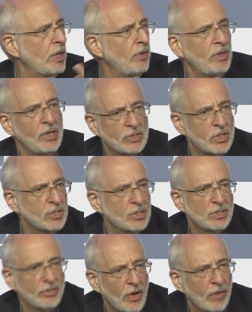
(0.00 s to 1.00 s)
in the
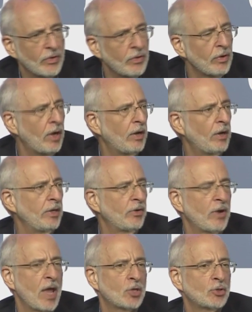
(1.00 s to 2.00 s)
existence of other
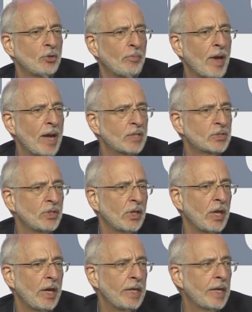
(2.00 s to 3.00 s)
international banks and the
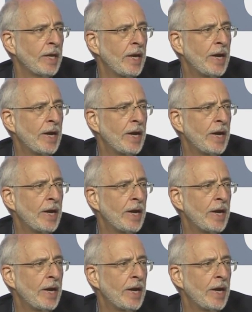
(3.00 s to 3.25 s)
like,